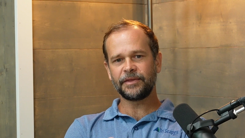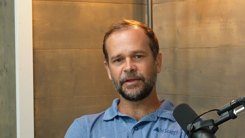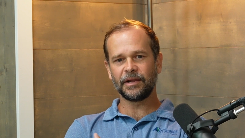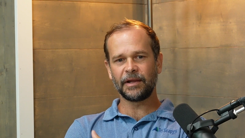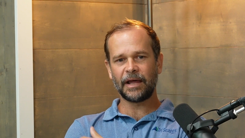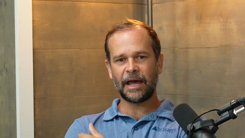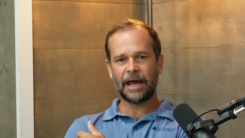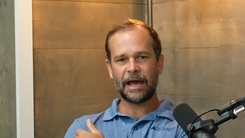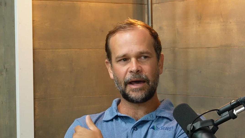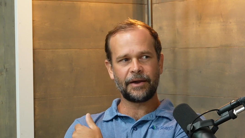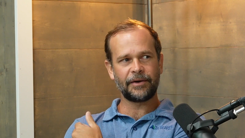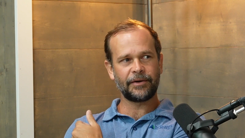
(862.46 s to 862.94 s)
I think
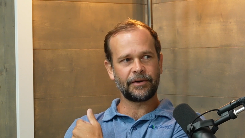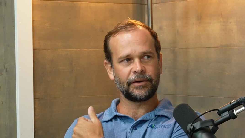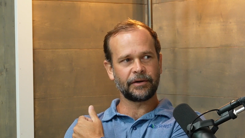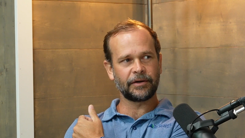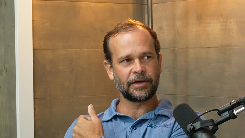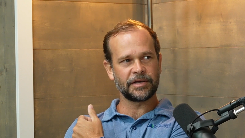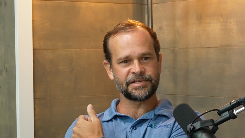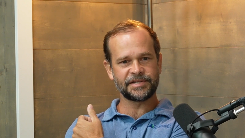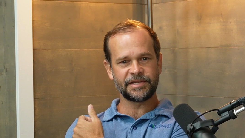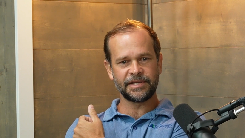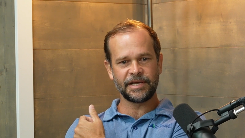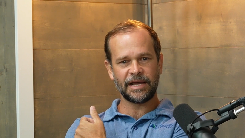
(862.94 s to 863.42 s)
the latter,
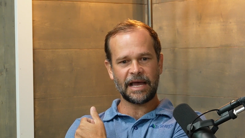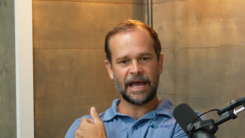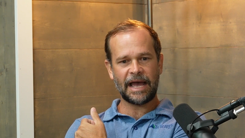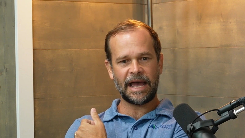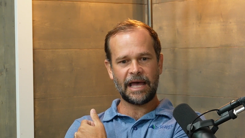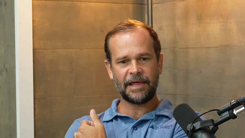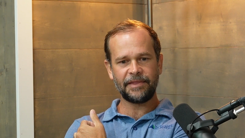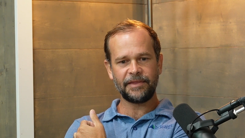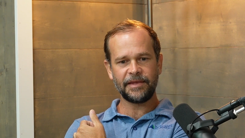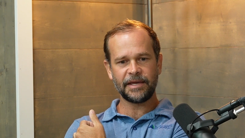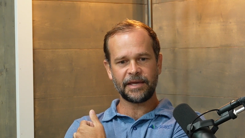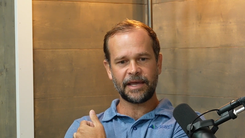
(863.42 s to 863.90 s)
because I
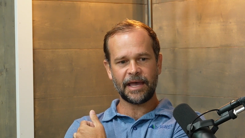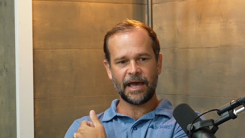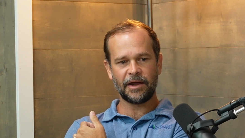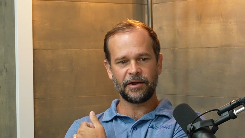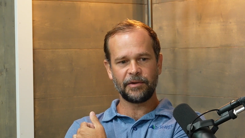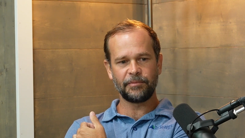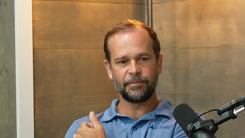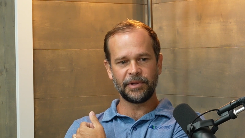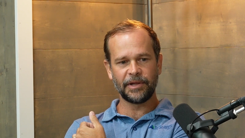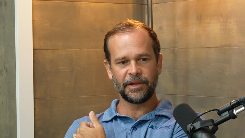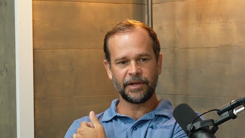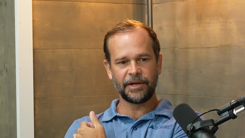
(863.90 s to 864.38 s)
had the
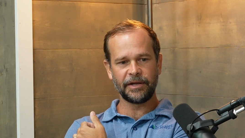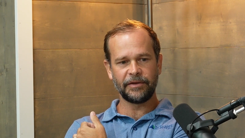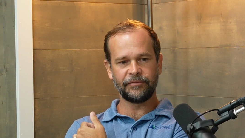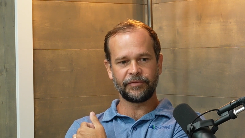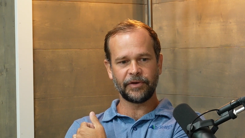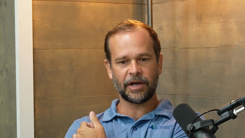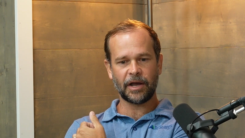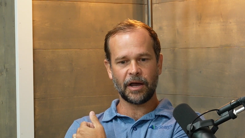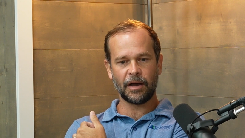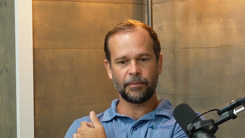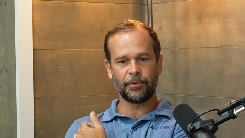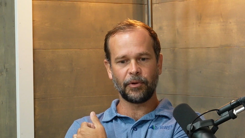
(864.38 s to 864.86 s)
accountability of
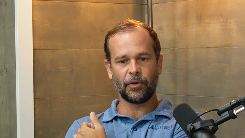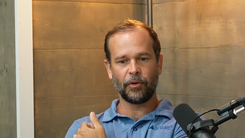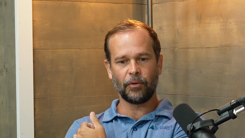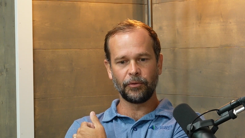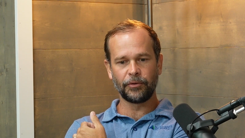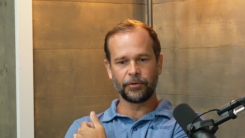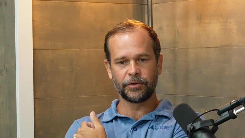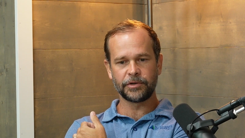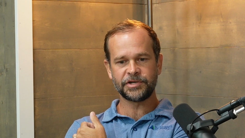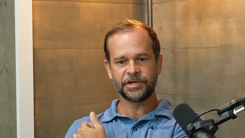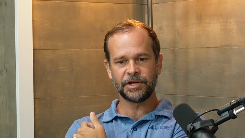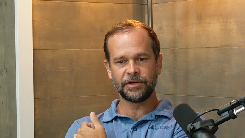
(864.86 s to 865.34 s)
a couple
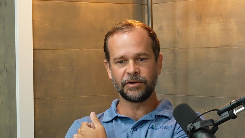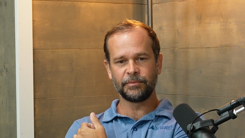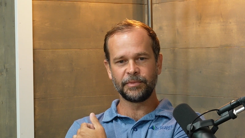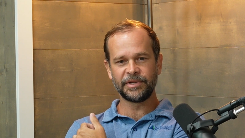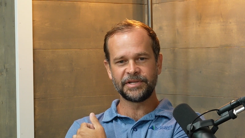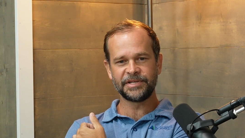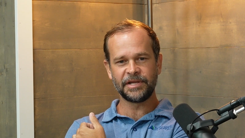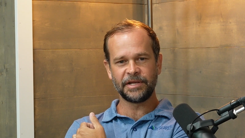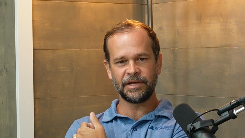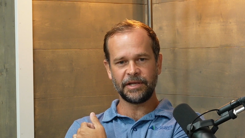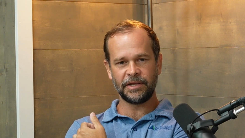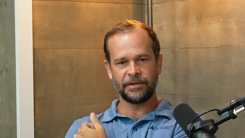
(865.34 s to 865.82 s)
older
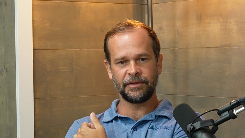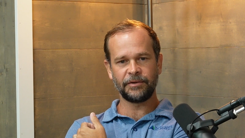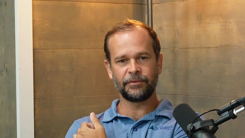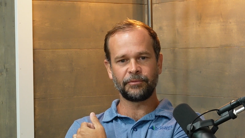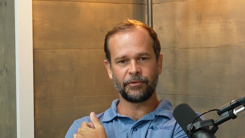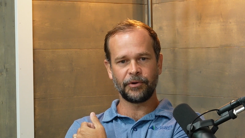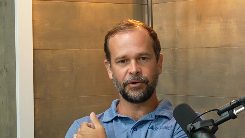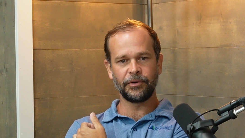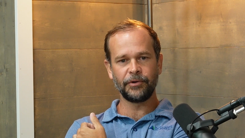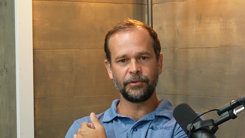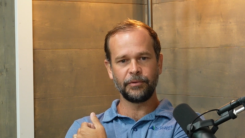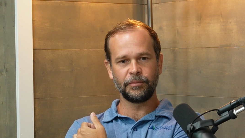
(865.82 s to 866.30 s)
gentlemen in the
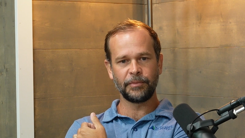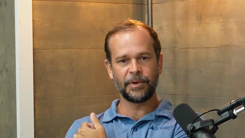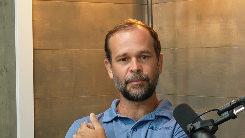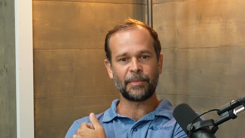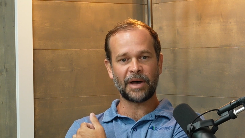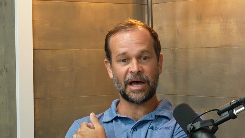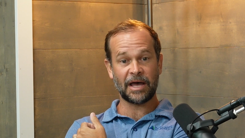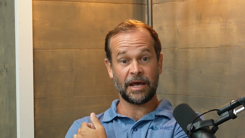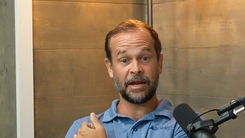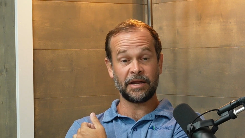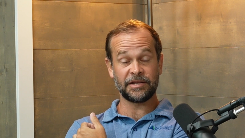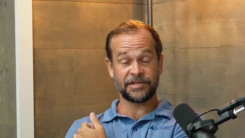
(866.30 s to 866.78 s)
room
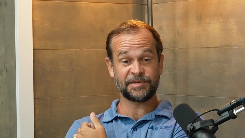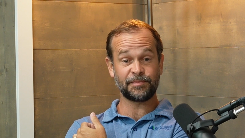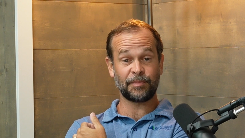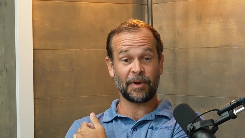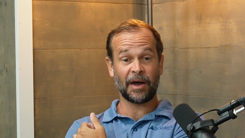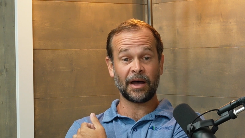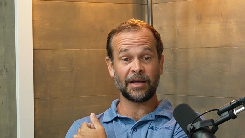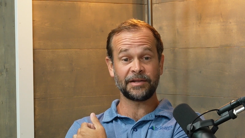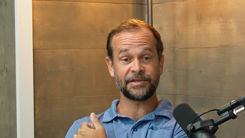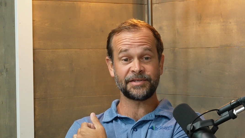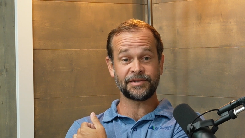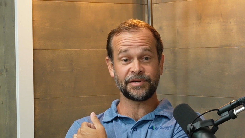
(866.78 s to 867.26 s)
and a
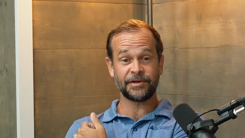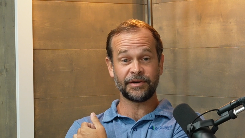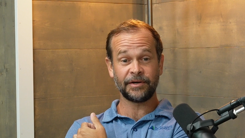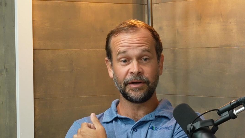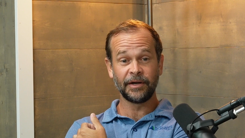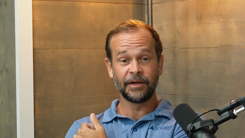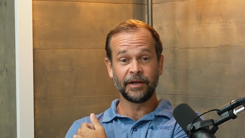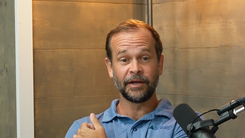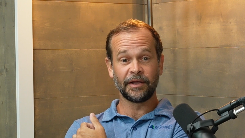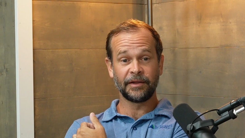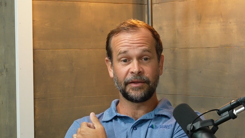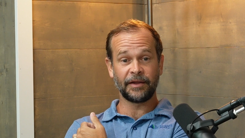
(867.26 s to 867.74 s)
sponsor
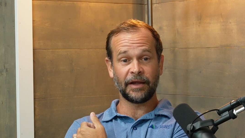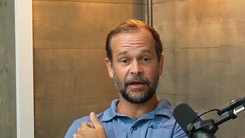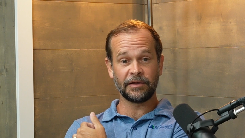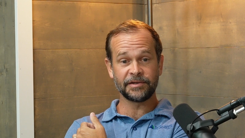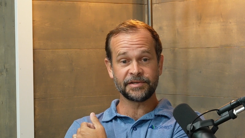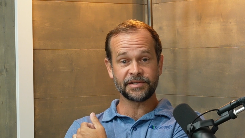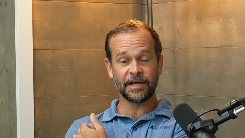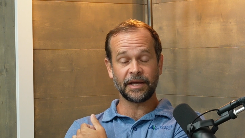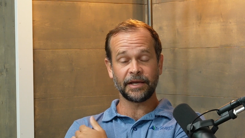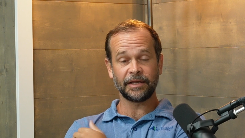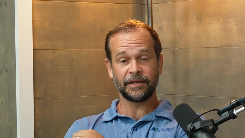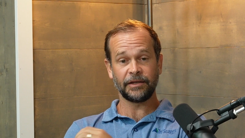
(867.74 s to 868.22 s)
that I
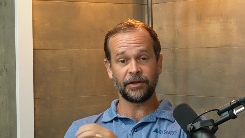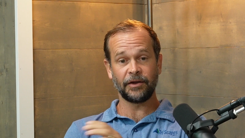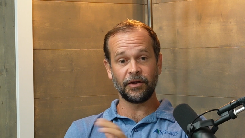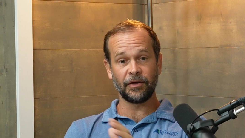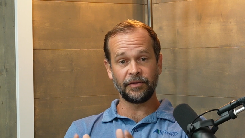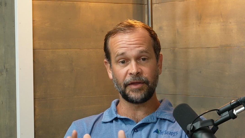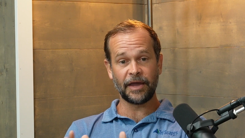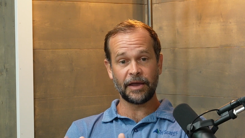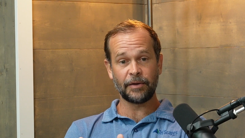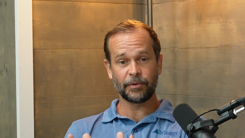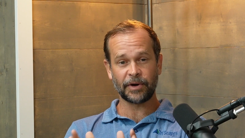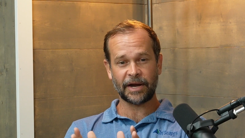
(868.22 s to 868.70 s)
was like,
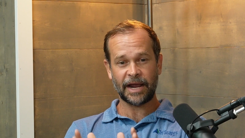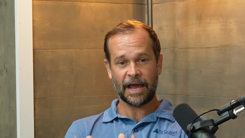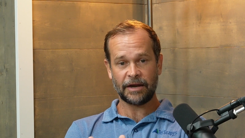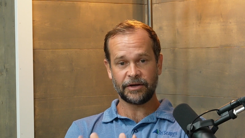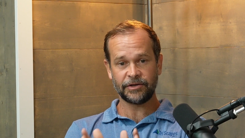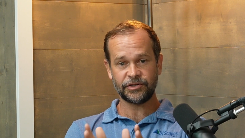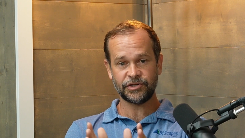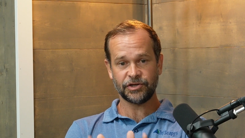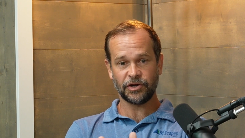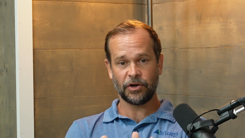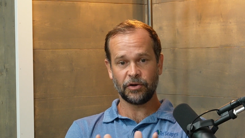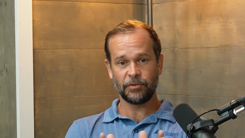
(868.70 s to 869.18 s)
they were kind
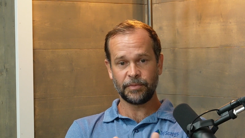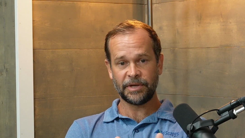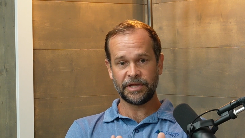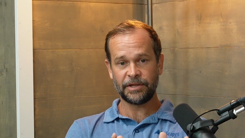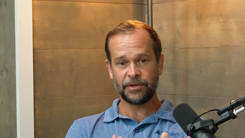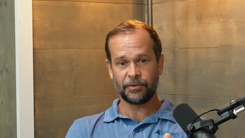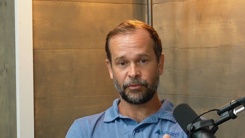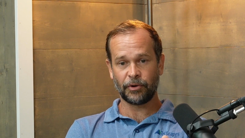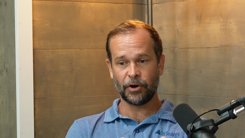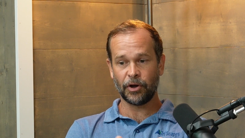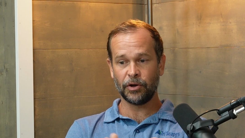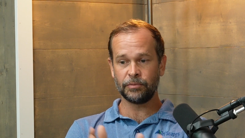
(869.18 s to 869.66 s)
of showing me
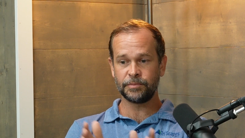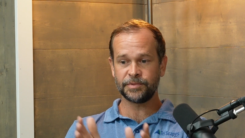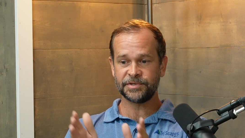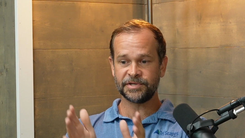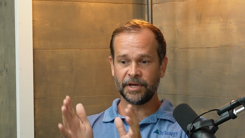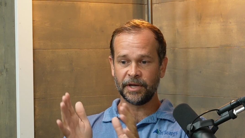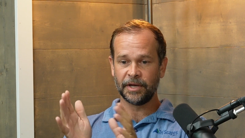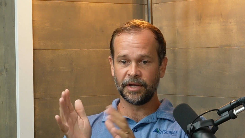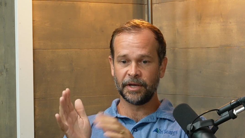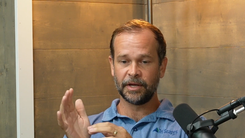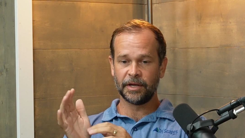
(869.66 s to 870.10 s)
the ropes